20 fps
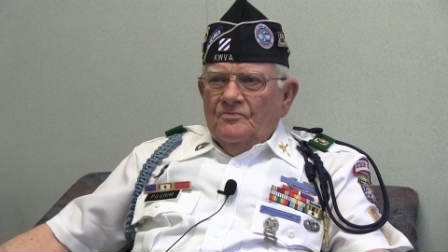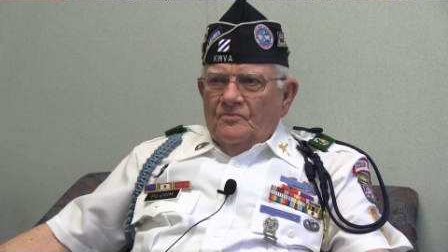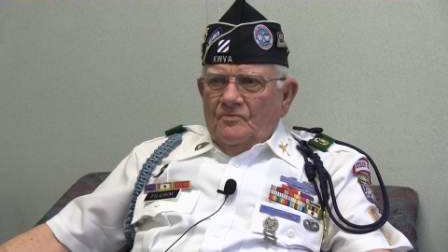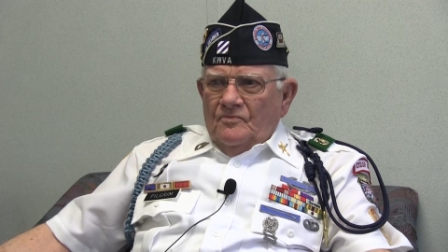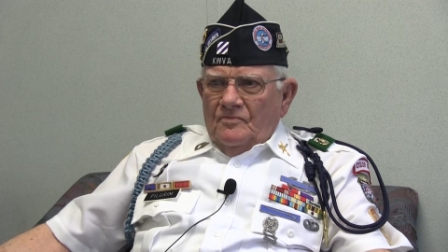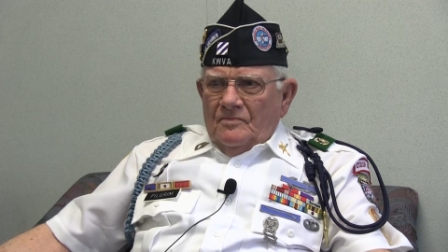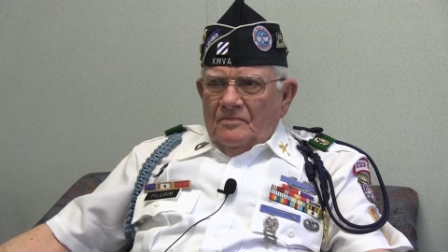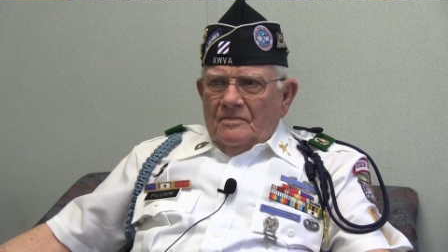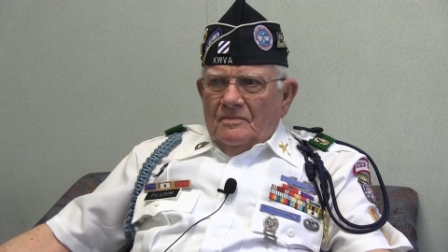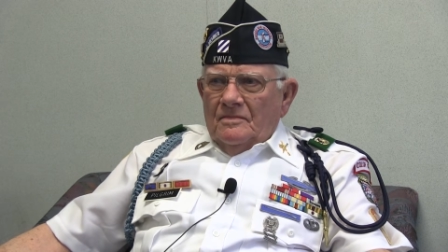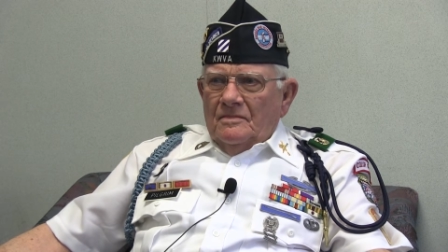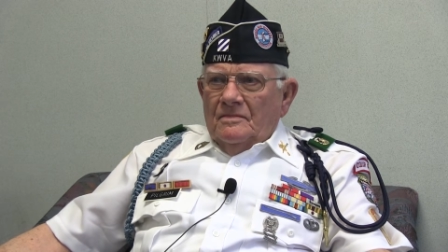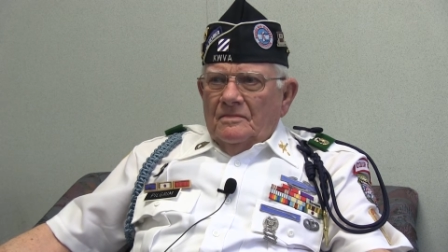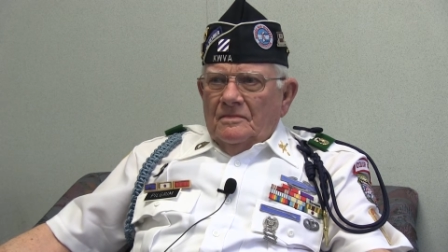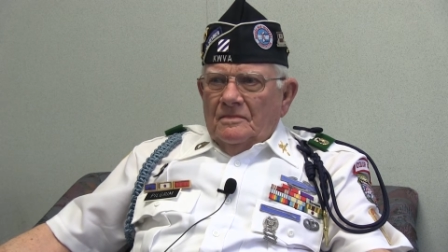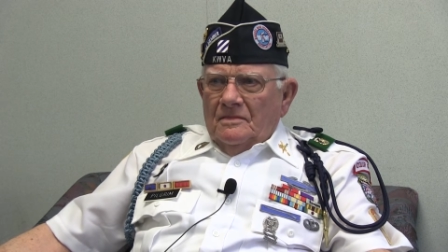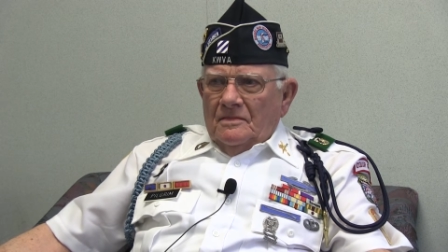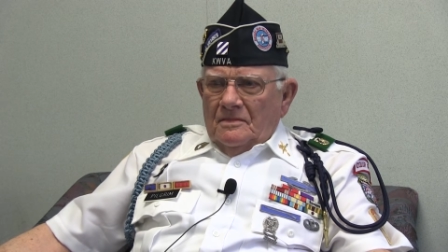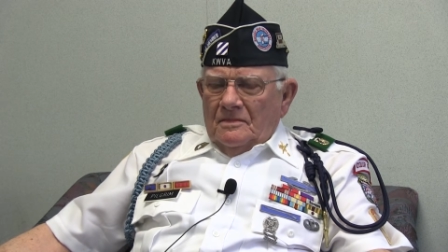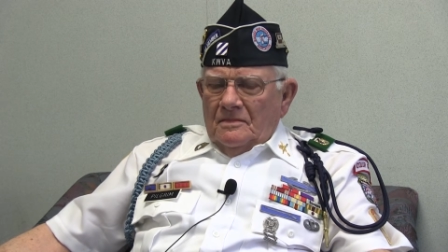other?
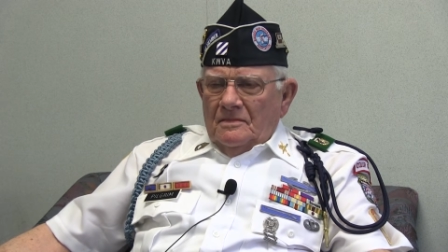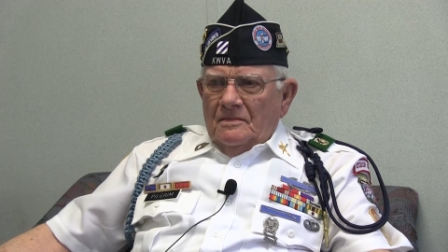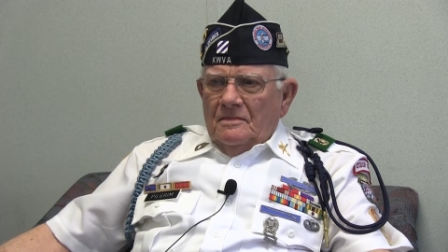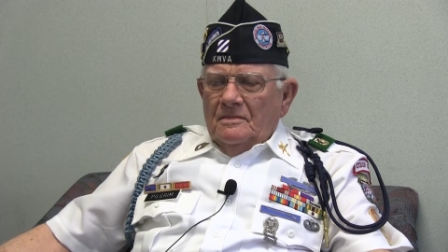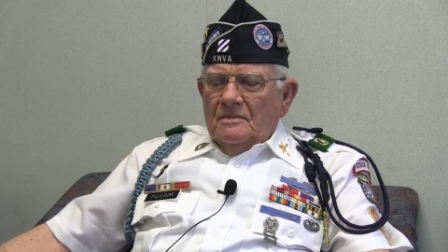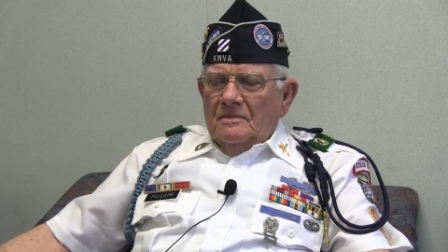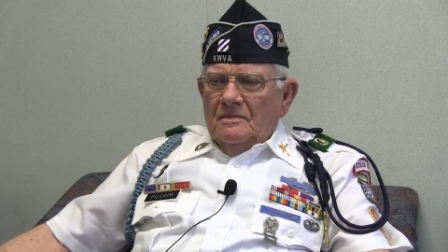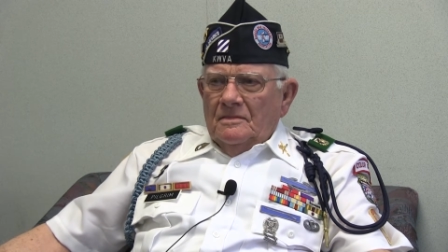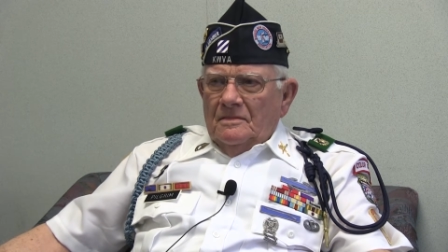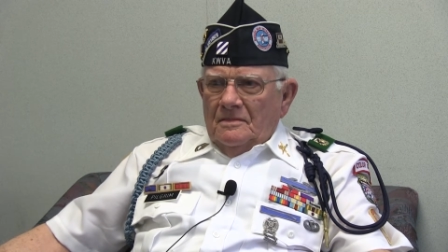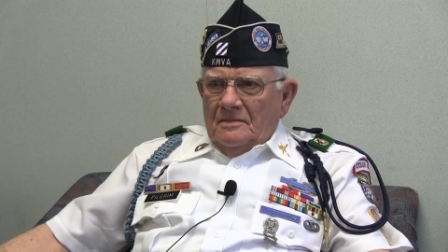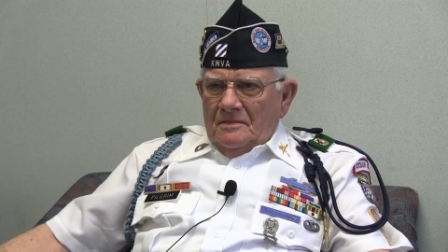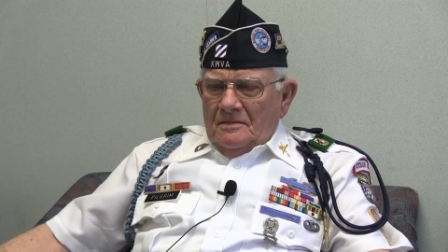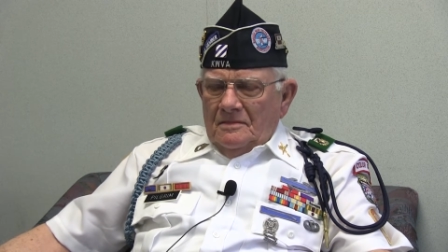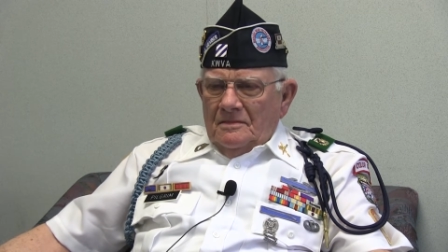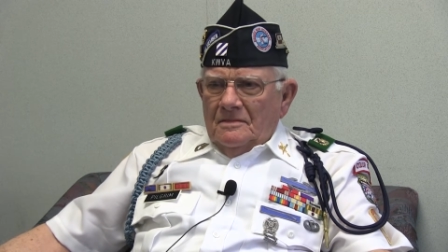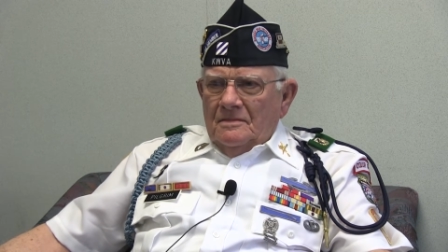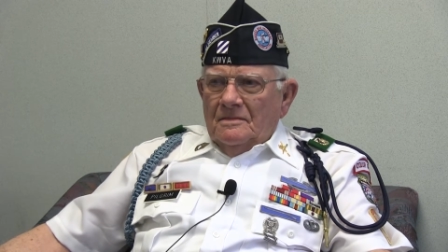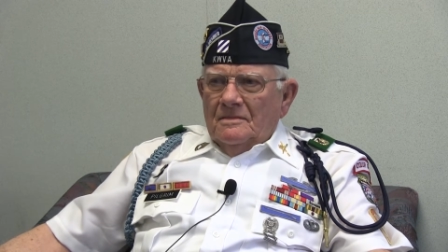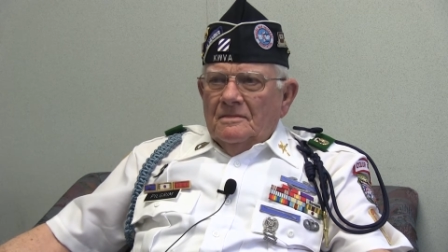How was
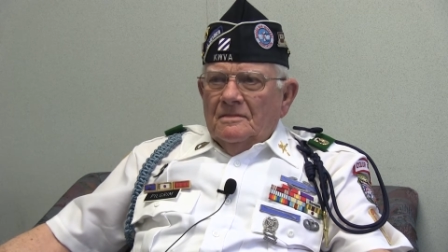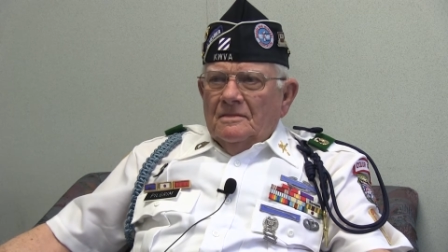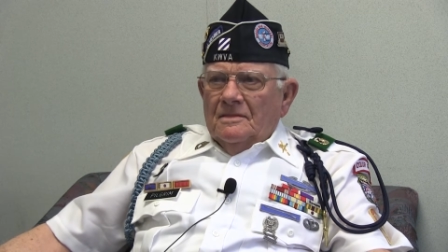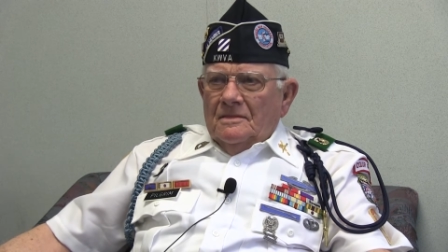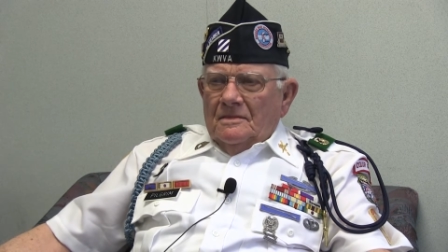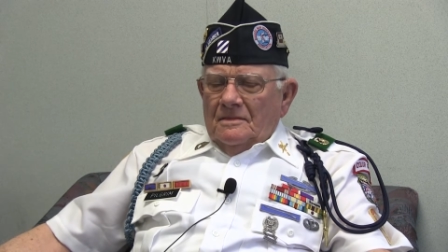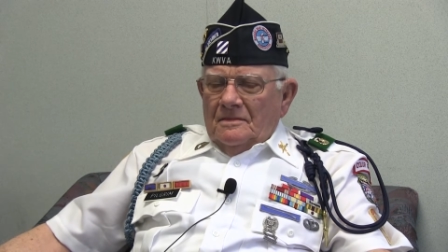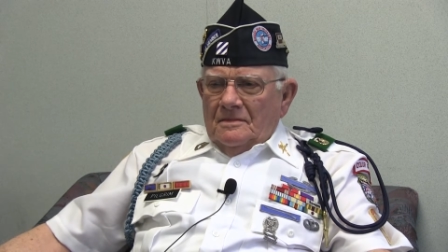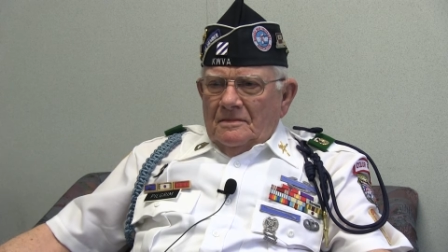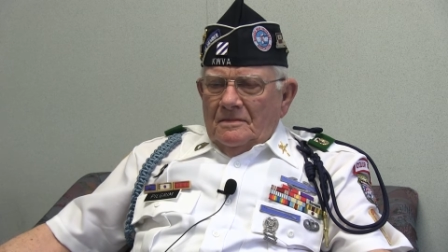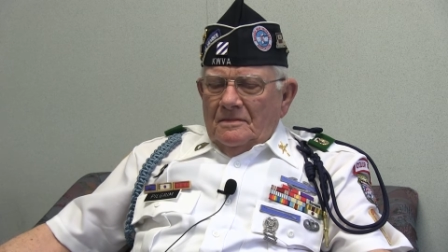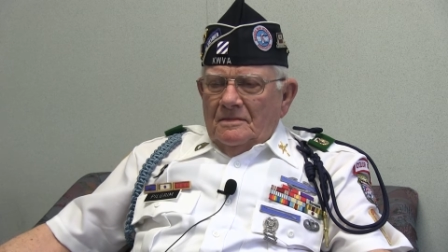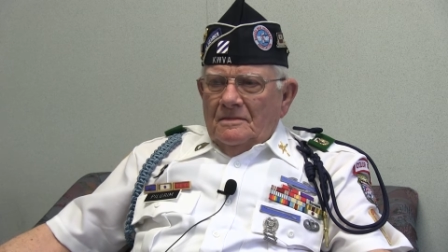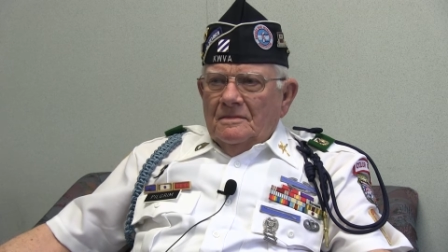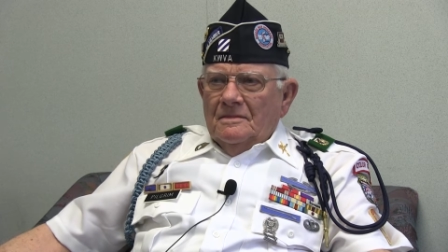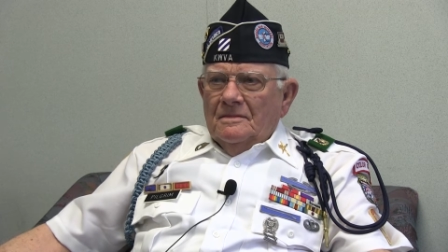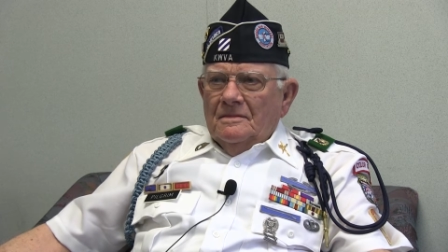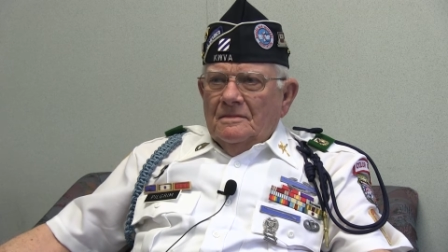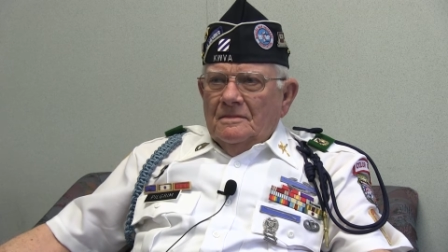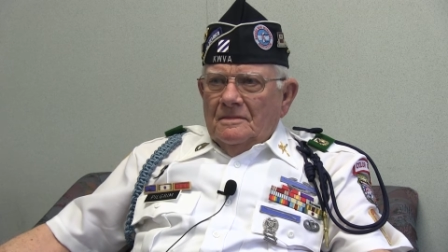it, the city?